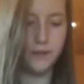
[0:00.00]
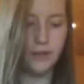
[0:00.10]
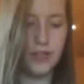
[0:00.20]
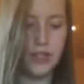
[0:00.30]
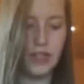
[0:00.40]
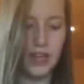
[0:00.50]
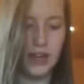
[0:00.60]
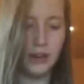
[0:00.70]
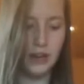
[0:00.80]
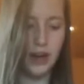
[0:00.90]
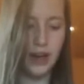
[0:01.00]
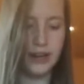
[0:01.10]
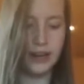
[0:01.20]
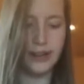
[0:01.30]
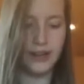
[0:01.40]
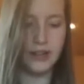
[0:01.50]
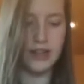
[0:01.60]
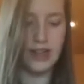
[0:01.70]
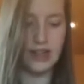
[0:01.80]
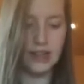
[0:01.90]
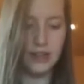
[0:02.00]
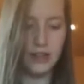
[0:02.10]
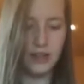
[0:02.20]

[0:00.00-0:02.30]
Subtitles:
finished Nia, her hand held out to take it.